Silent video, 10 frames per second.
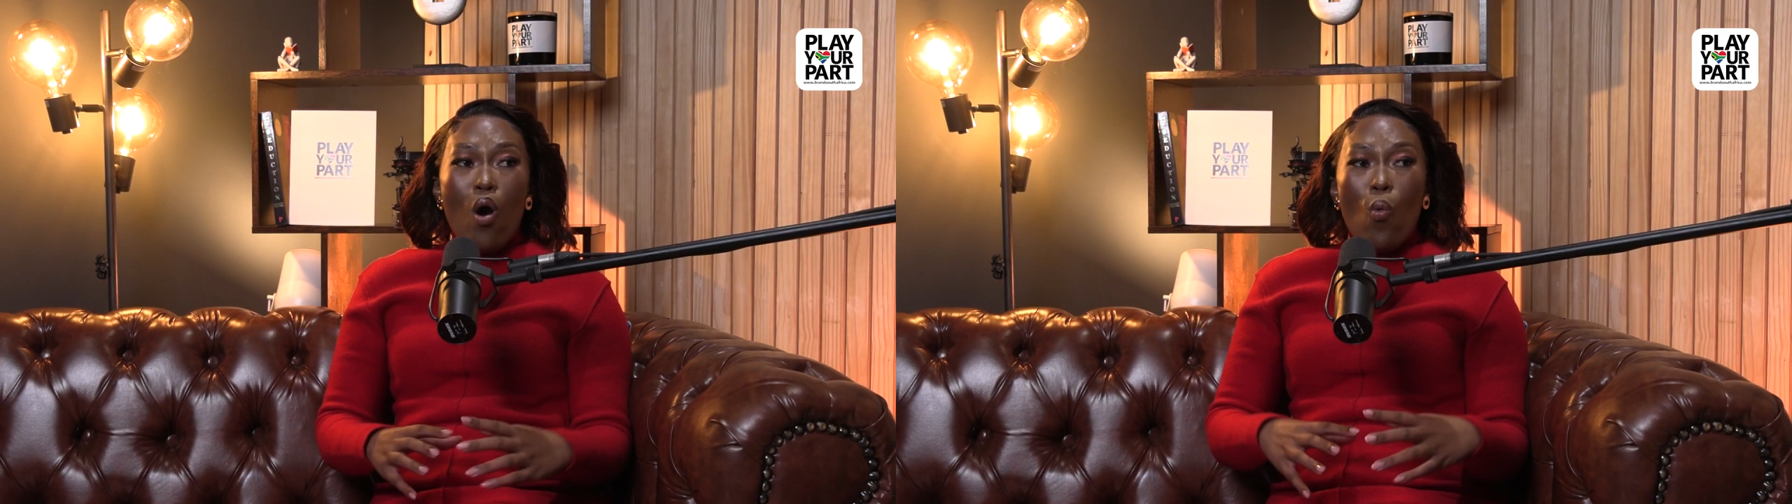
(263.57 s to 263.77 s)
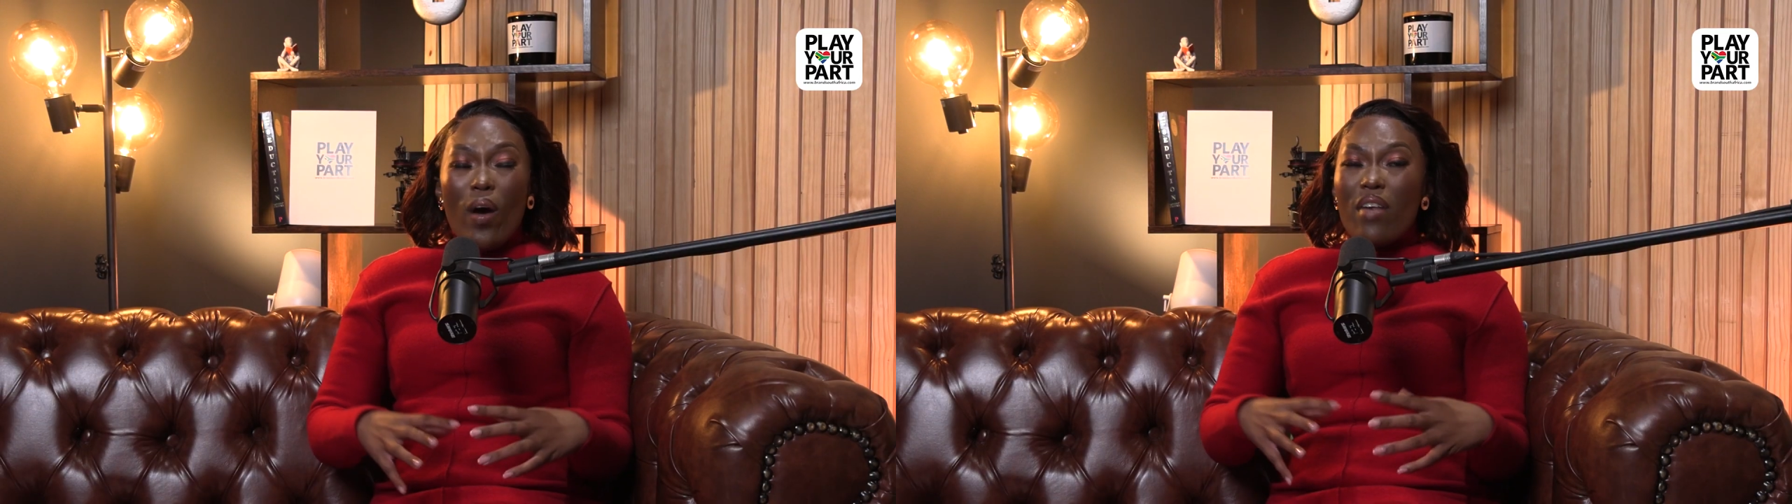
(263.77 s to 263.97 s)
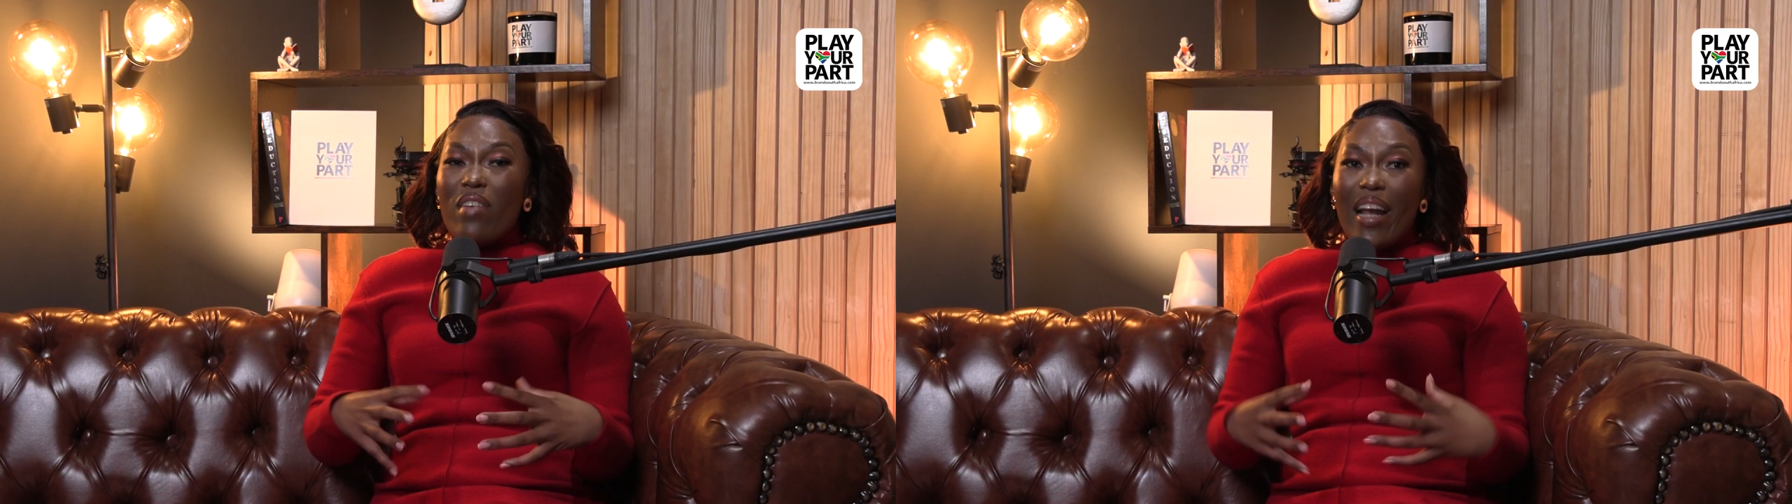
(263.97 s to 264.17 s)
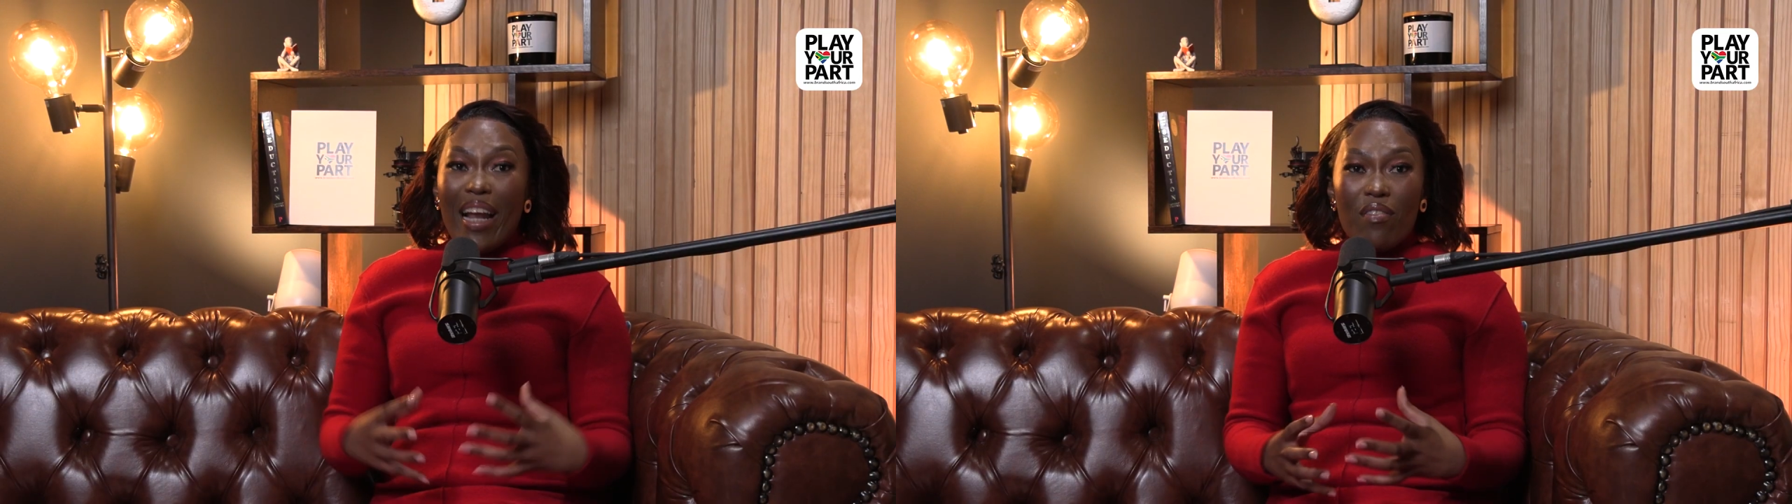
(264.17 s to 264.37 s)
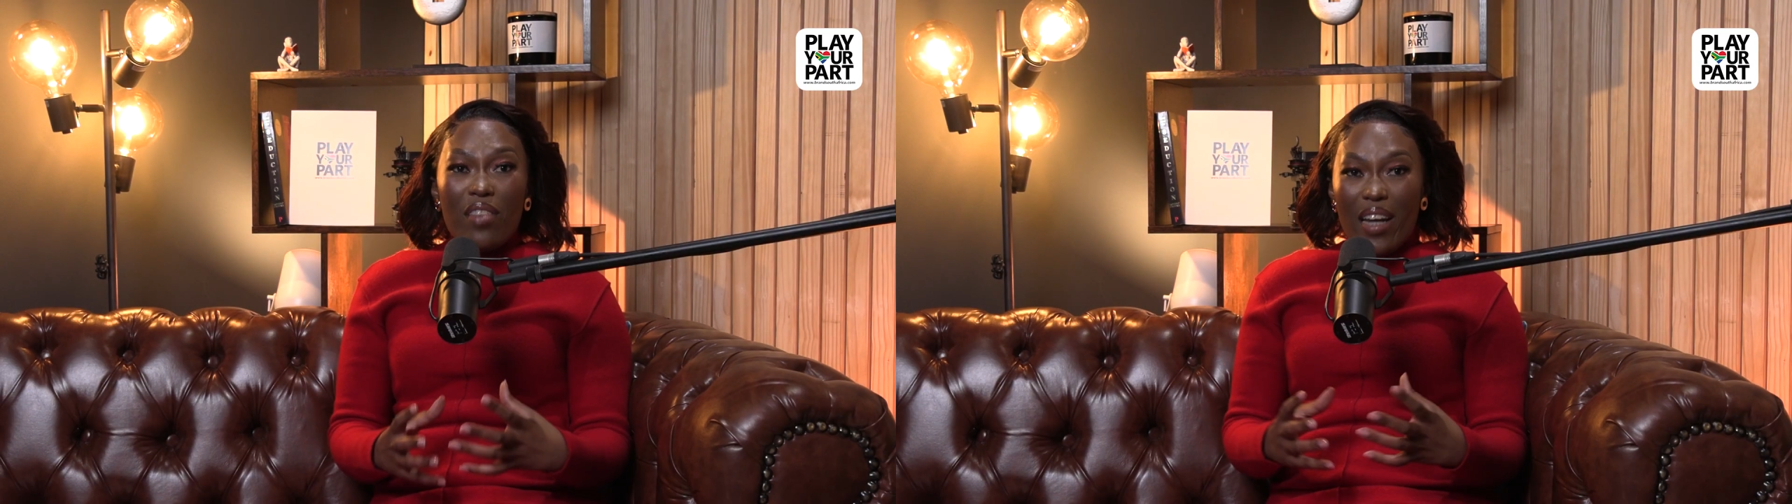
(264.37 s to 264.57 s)
whatever
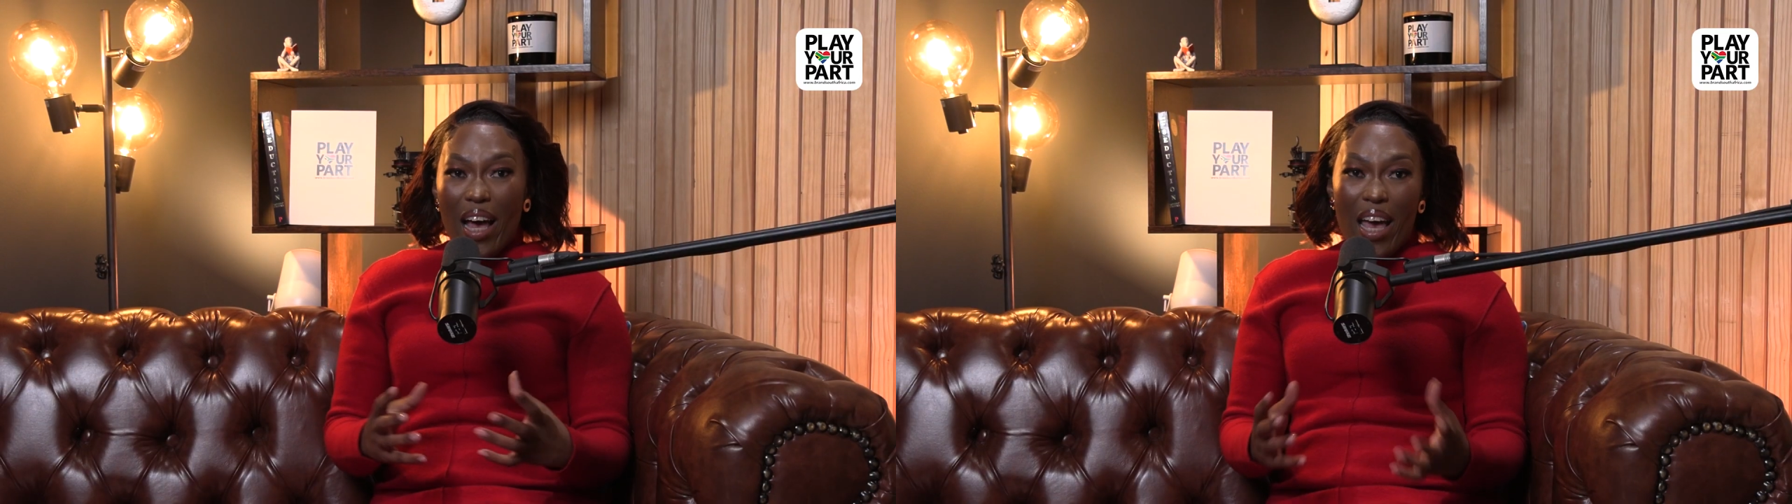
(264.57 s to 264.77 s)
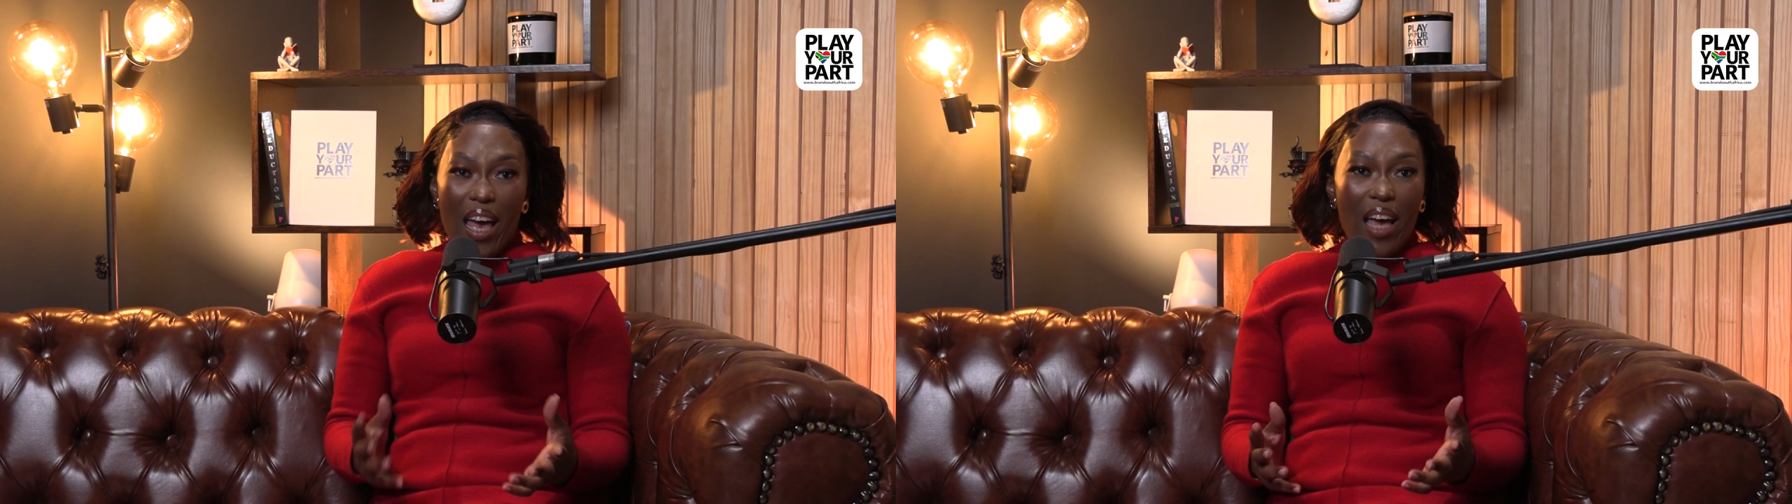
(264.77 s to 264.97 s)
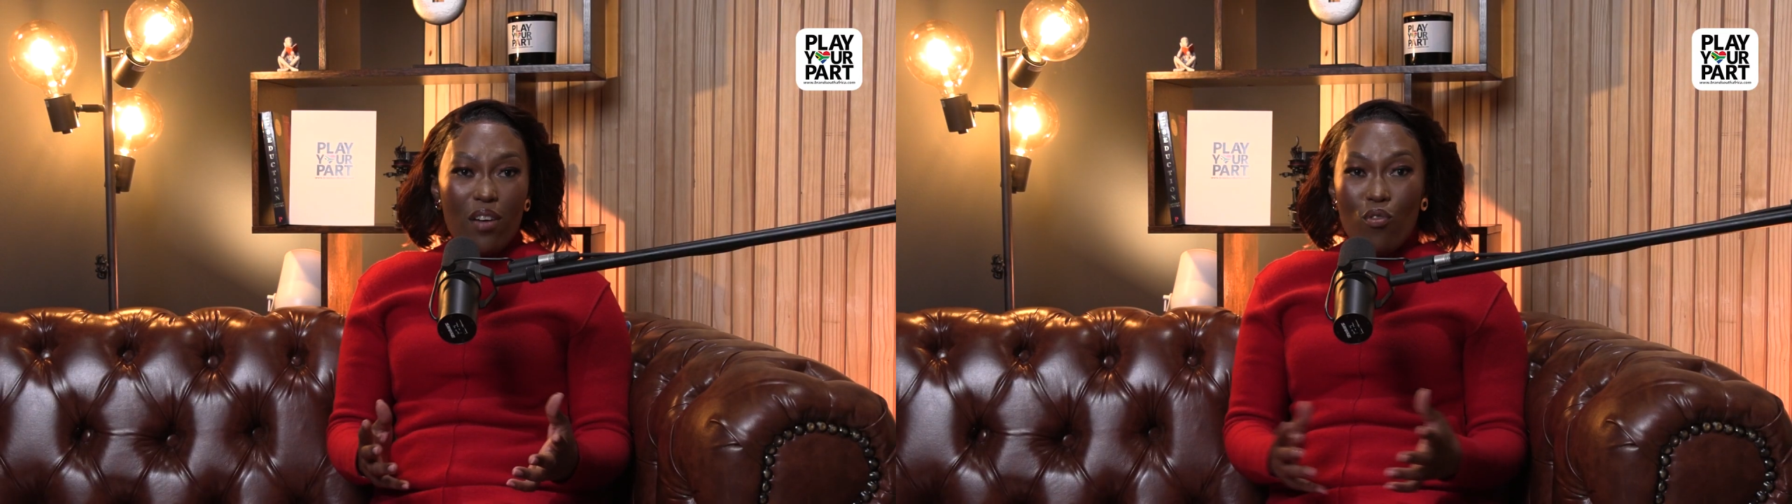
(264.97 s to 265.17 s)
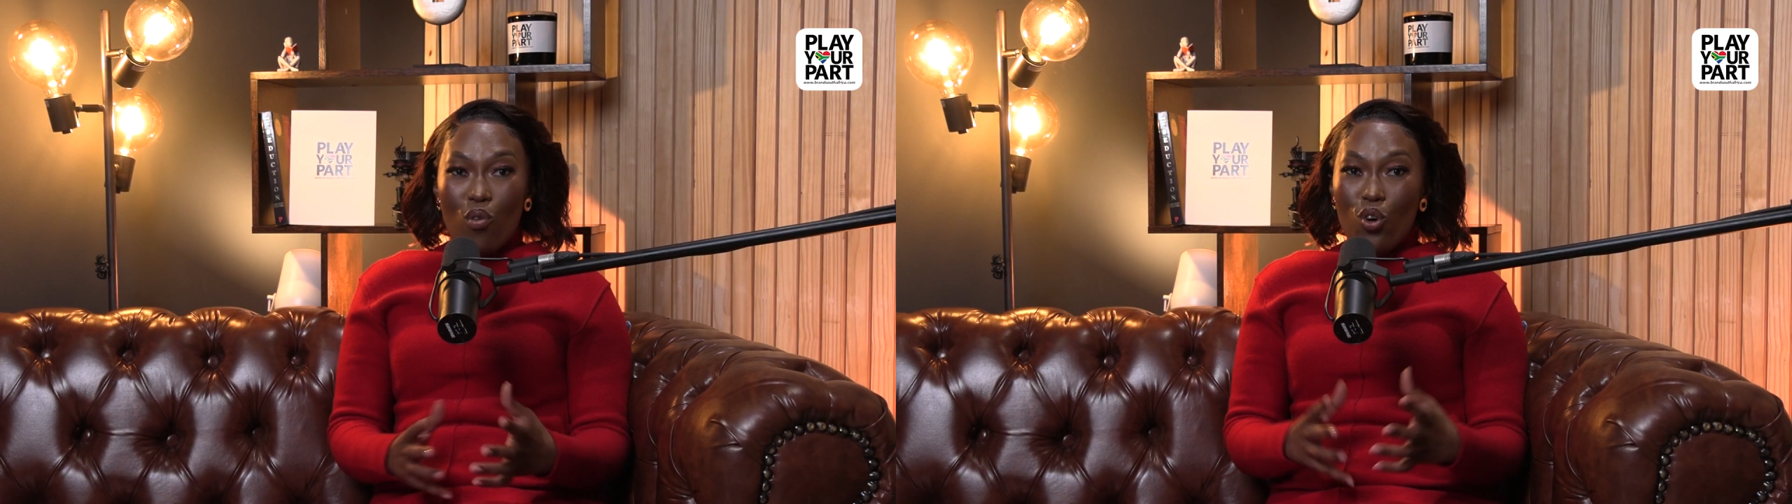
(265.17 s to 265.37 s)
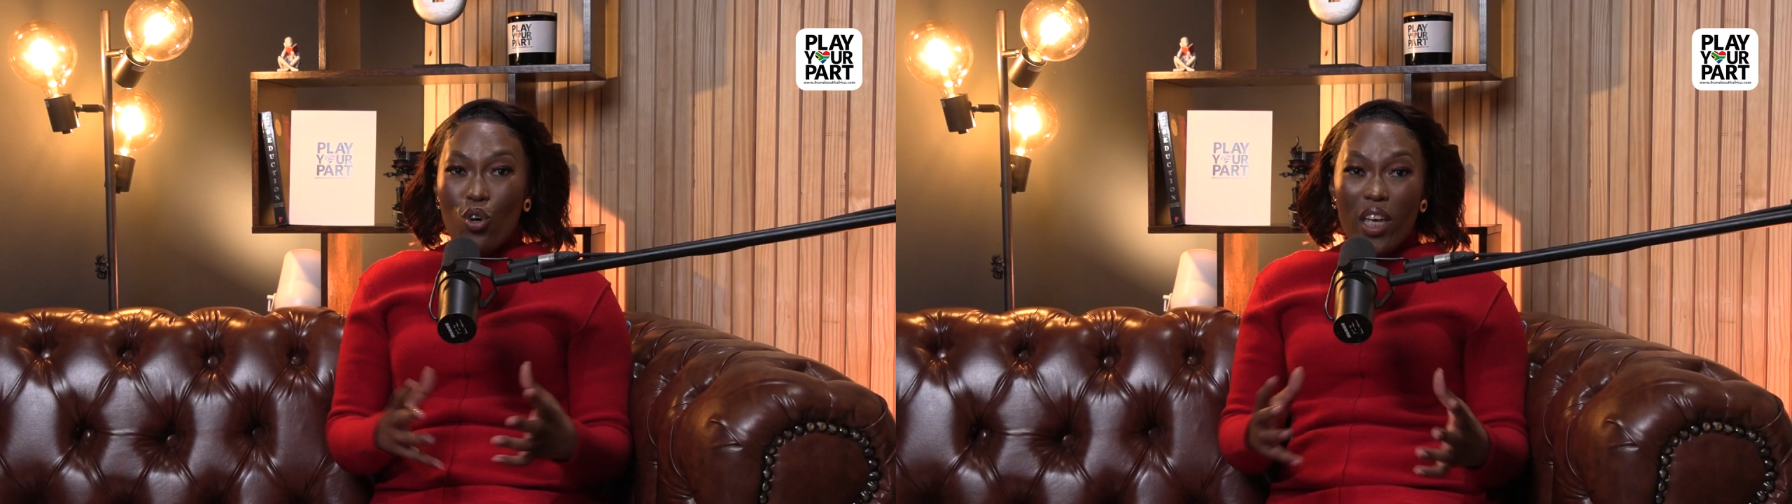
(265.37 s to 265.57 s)
love that I had for
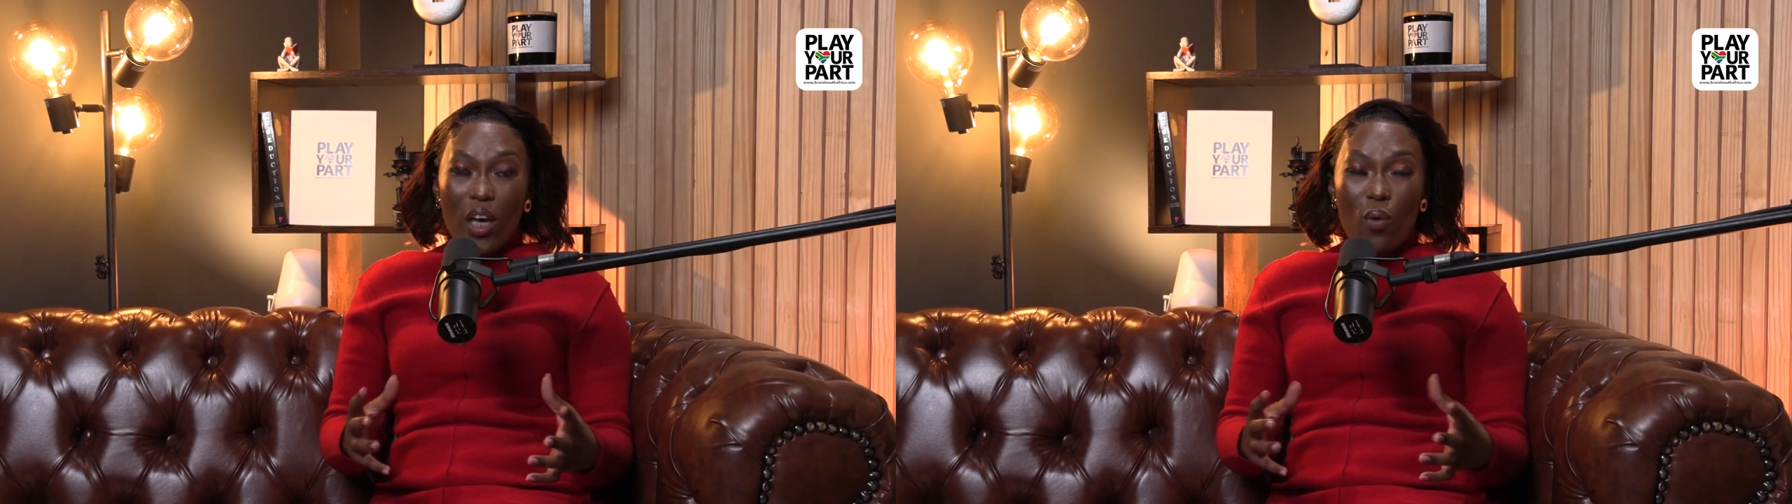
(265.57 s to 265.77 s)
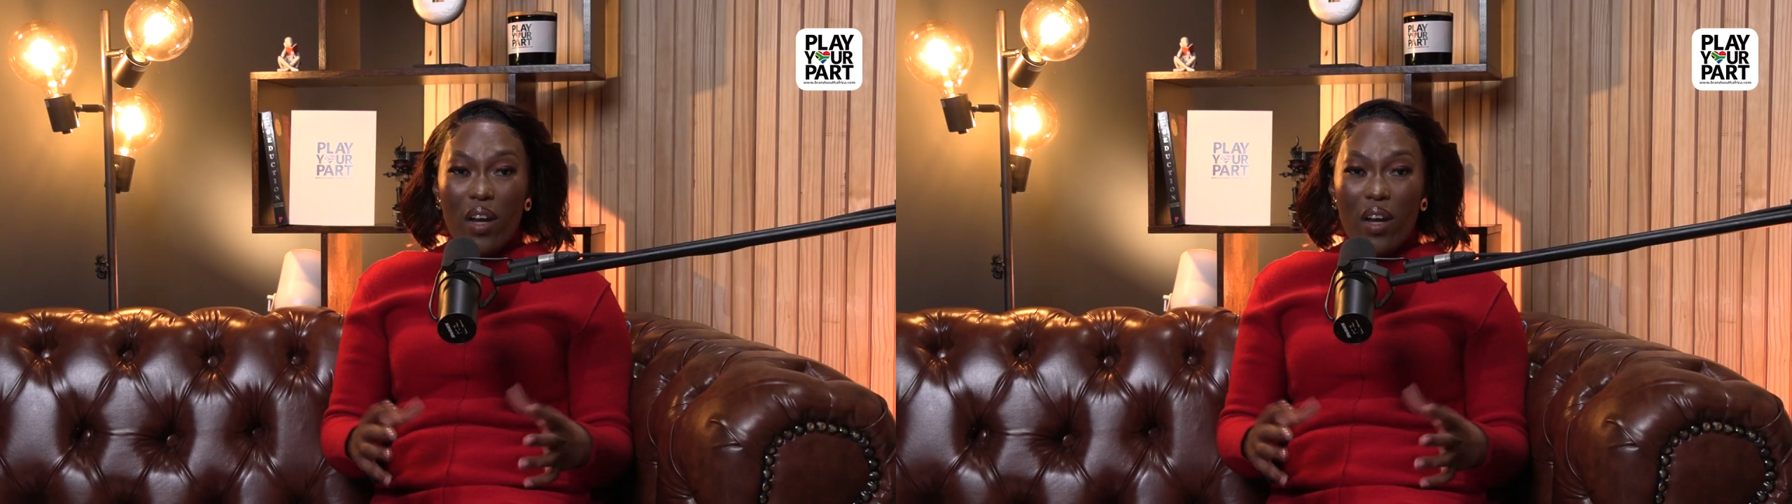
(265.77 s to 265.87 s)
cooking,